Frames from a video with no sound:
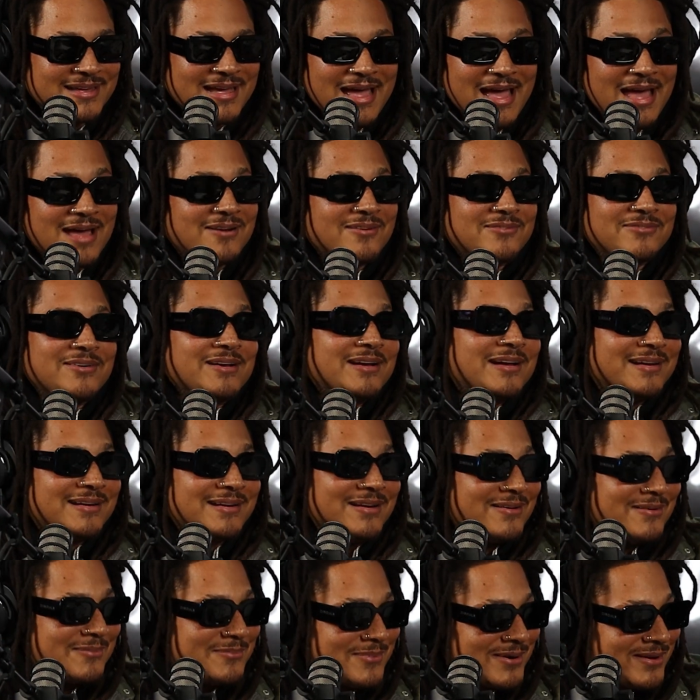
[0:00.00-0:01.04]
I don't fucking
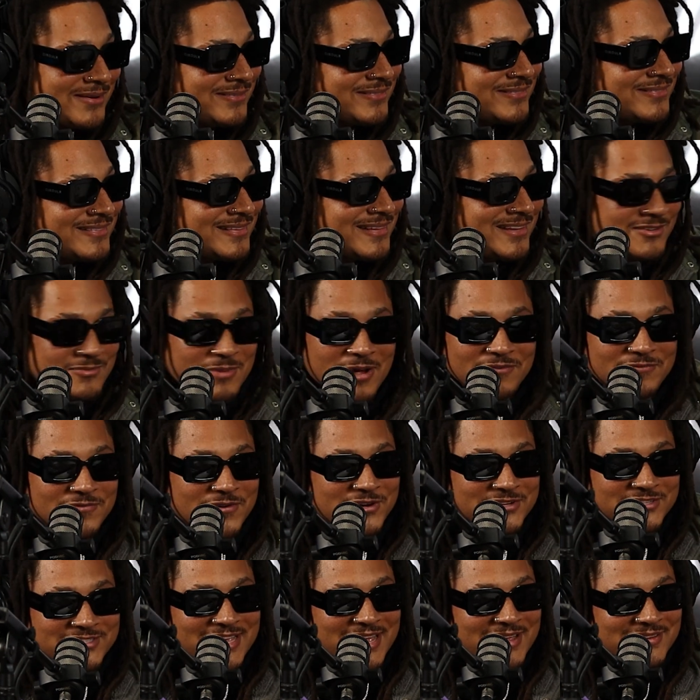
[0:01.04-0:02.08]
know, bro. It was my
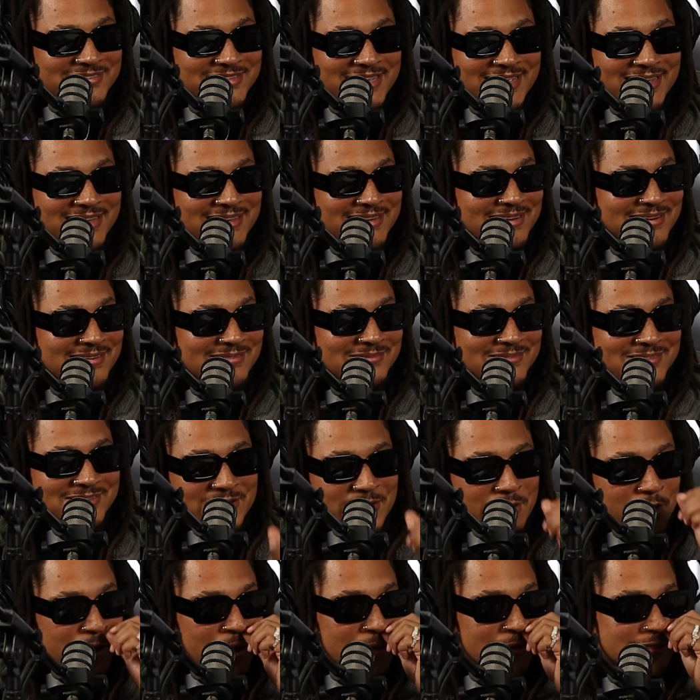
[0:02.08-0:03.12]
first time taking them, so
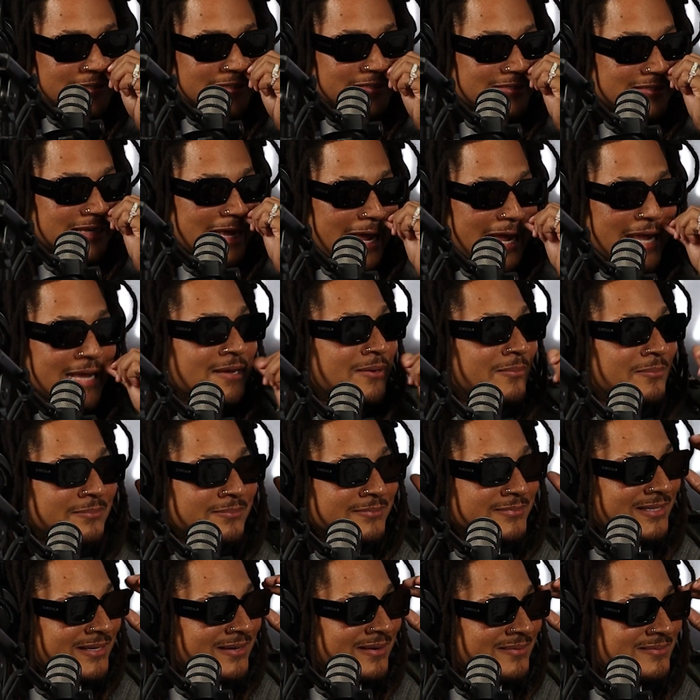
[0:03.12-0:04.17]
I just ate
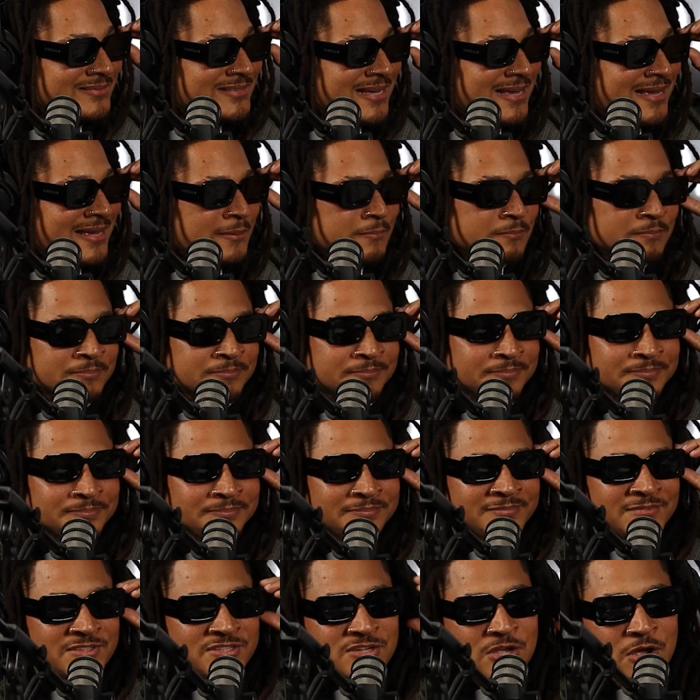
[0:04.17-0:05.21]
them. You know what I'm saying?
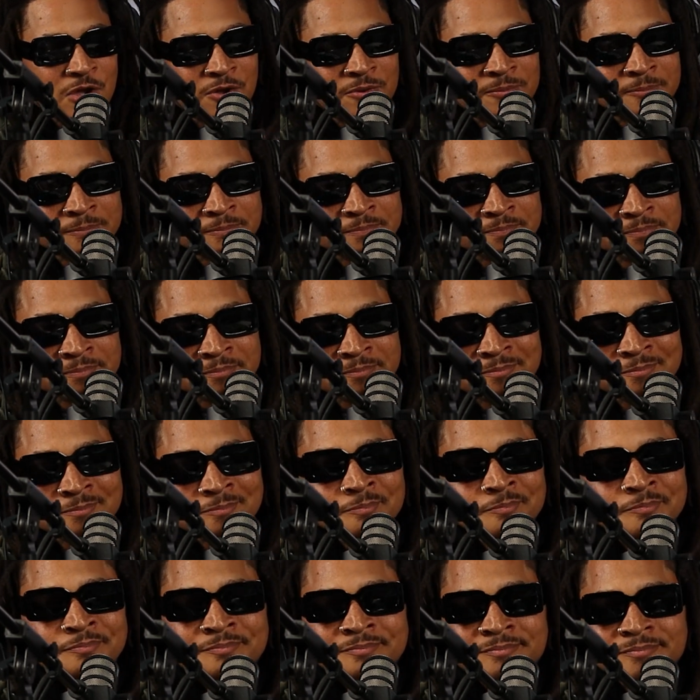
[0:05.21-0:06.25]
So.
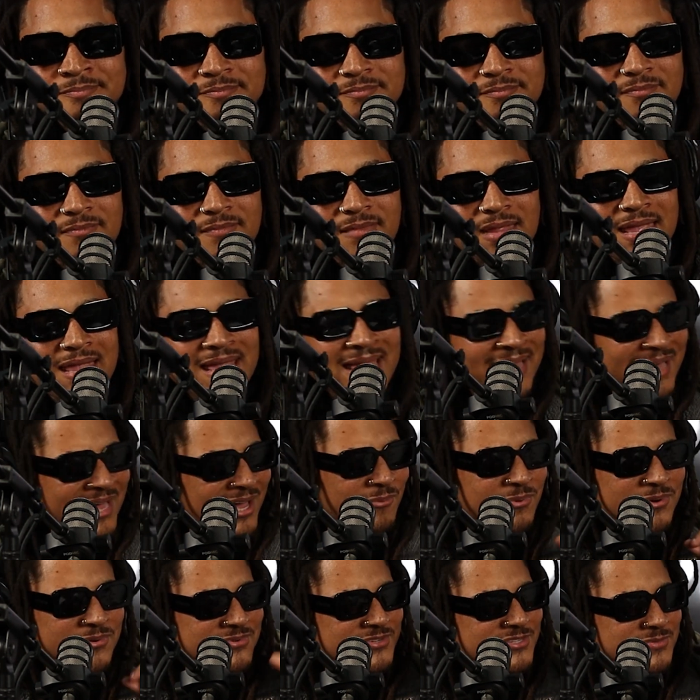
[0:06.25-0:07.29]

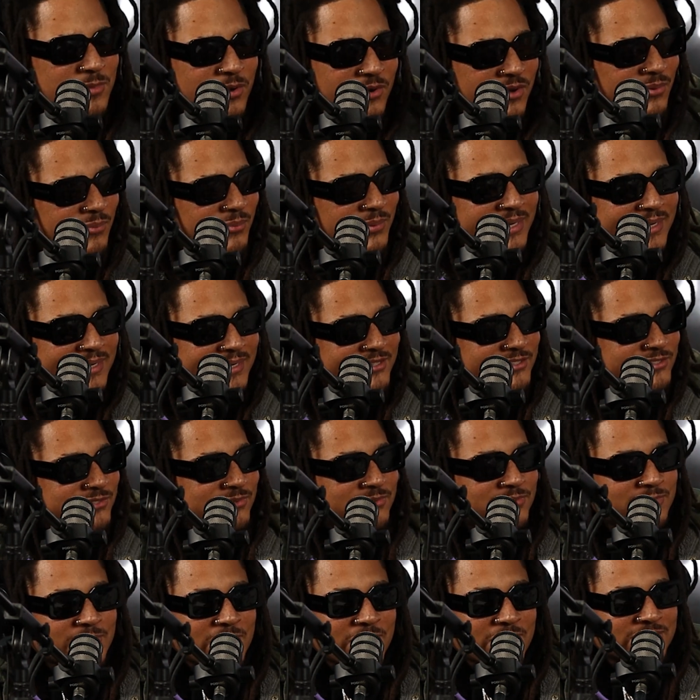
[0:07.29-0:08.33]
And we were smoking weed
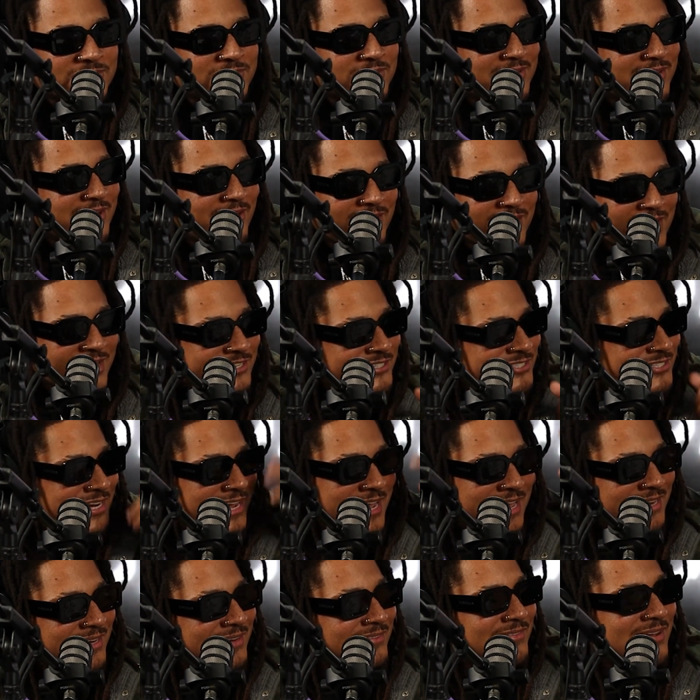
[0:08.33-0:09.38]
too, bro. So all that
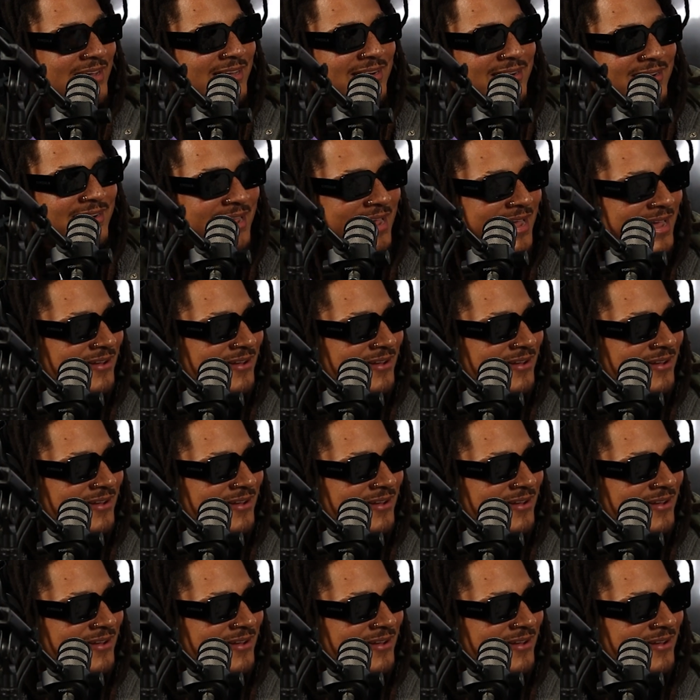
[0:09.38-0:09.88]
shit elevated.